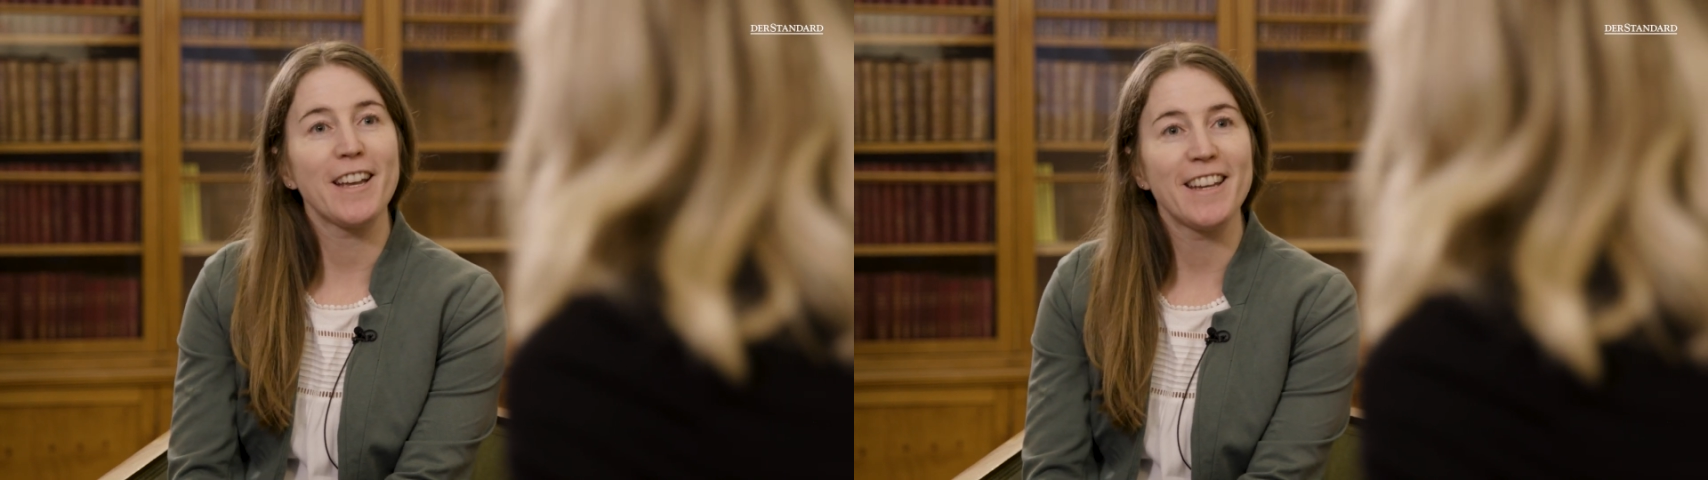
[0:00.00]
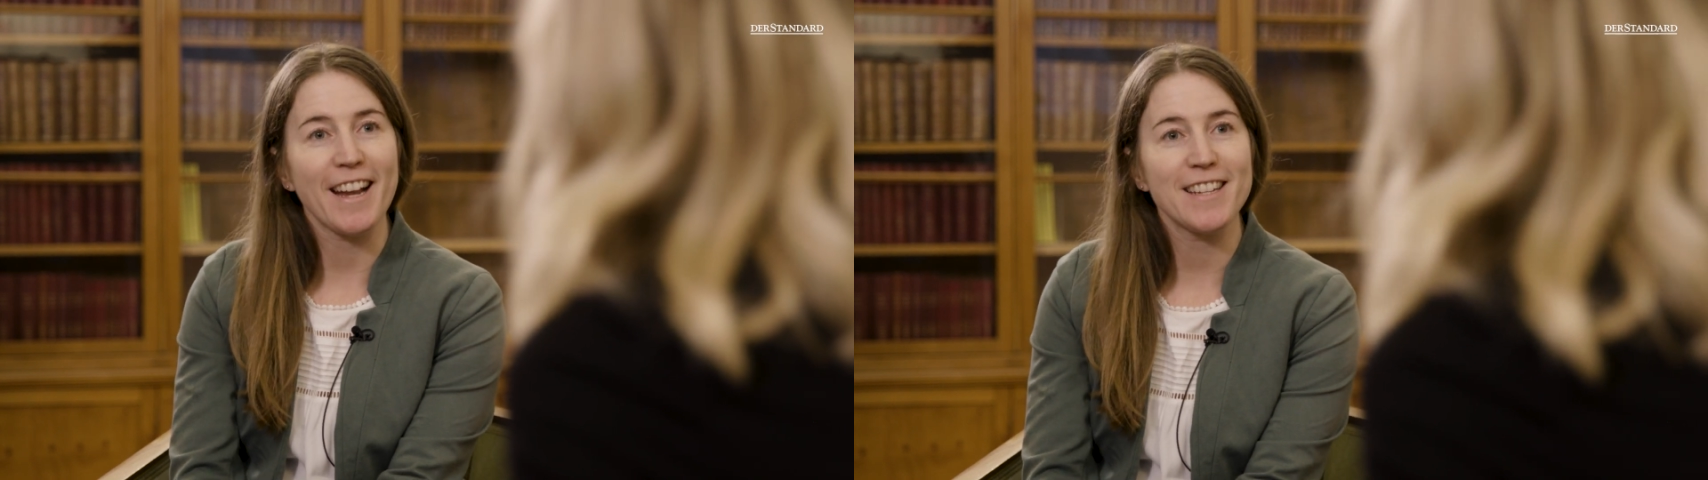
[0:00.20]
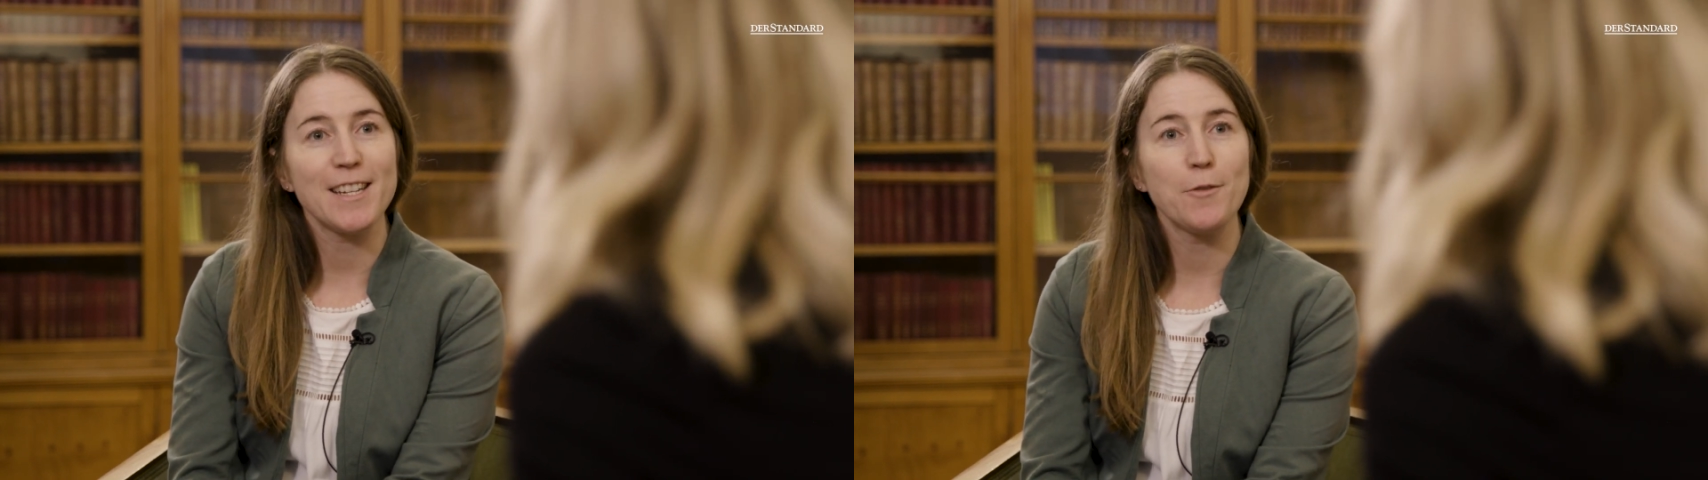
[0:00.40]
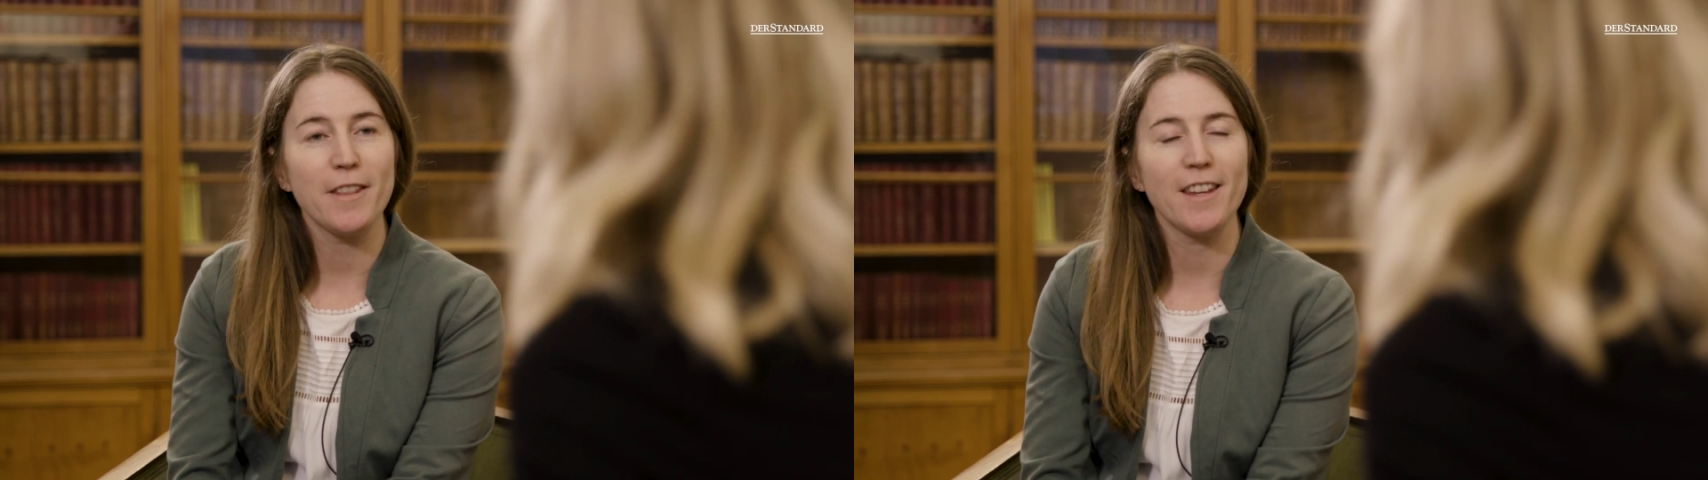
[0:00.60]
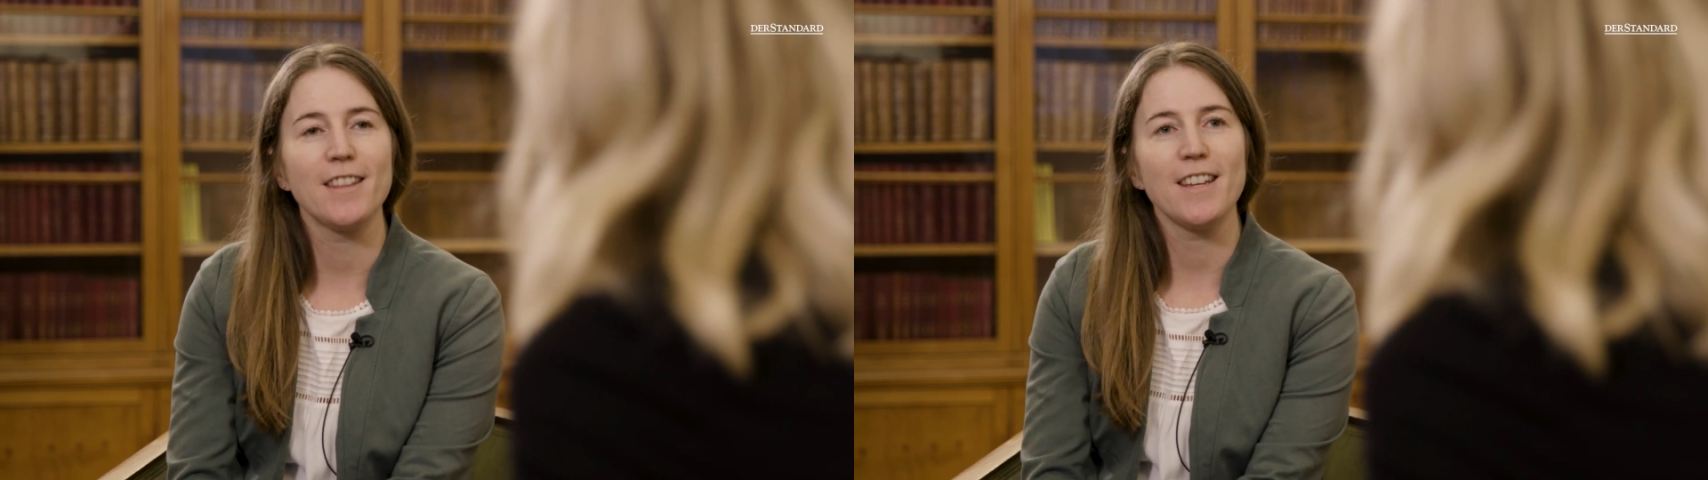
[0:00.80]
connecting
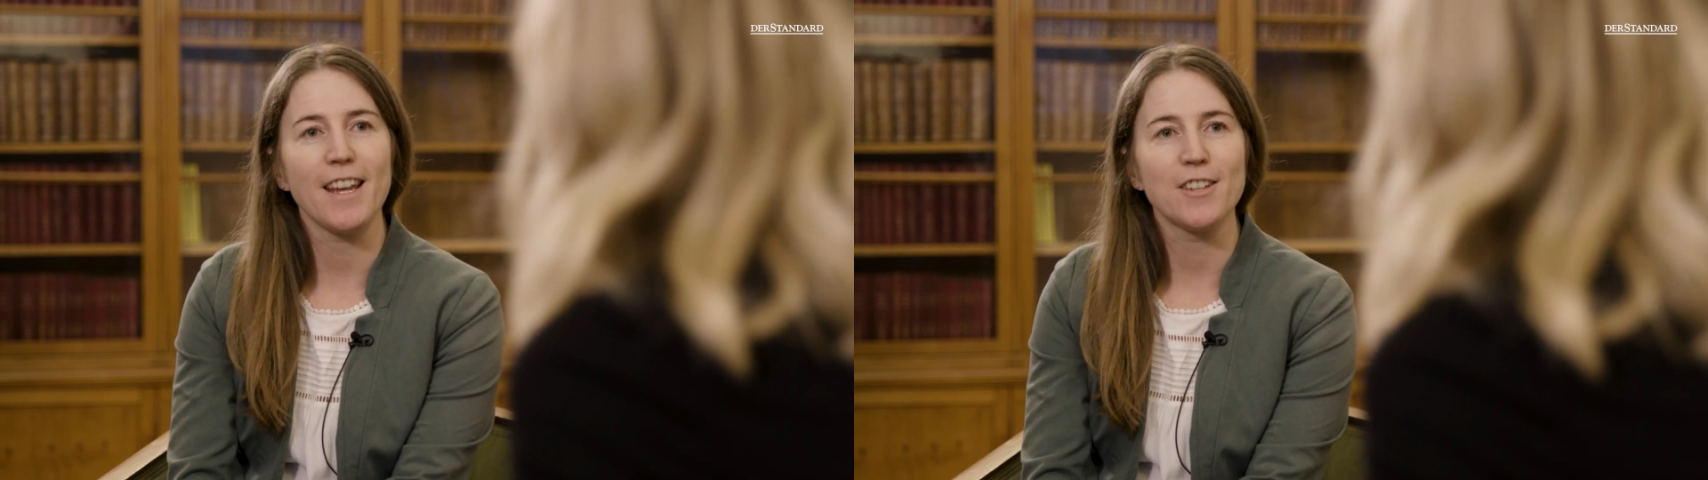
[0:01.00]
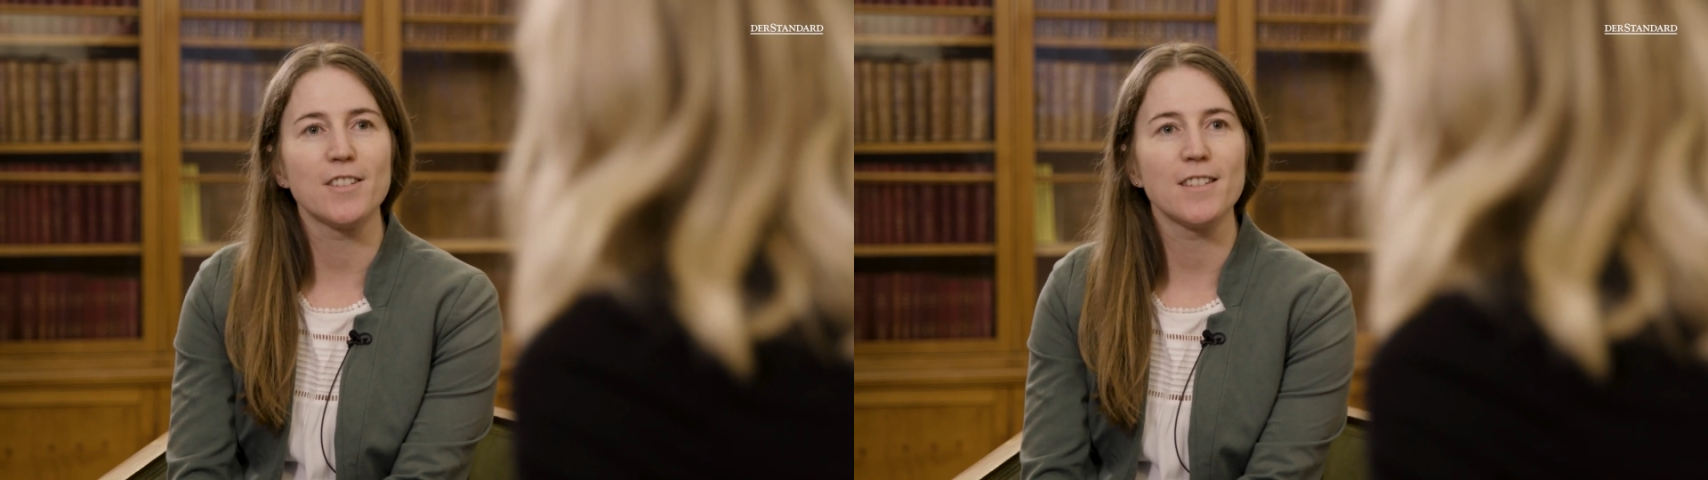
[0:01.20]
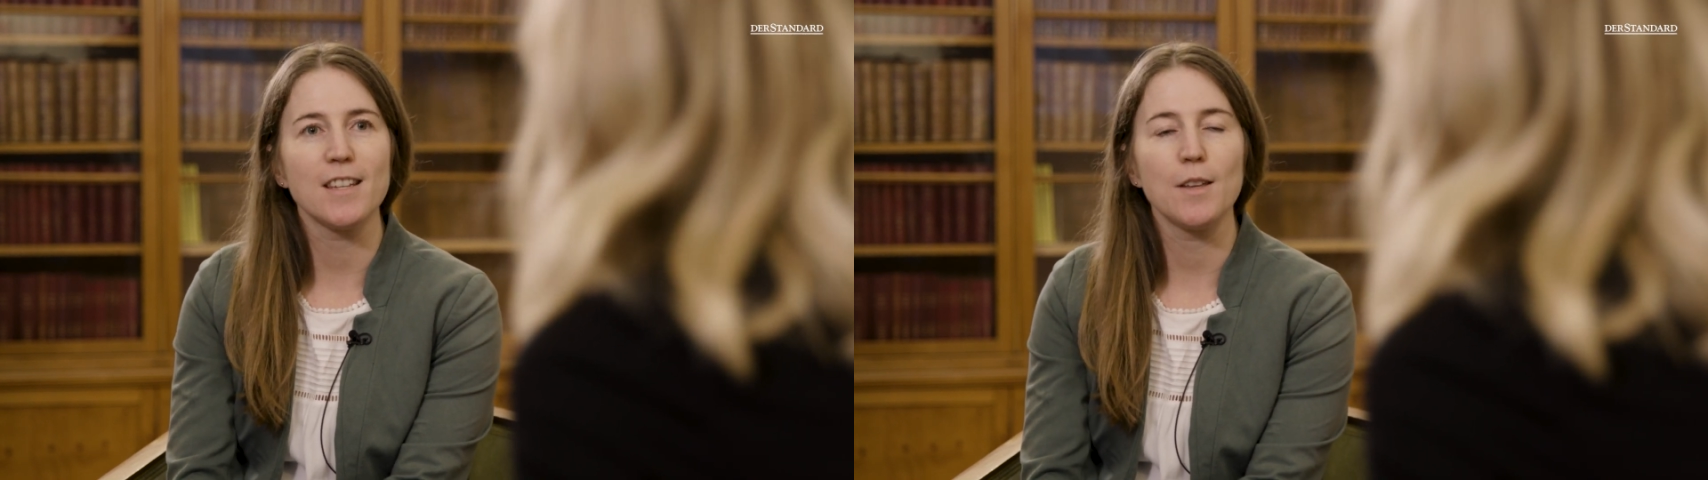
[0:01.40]
within the agency,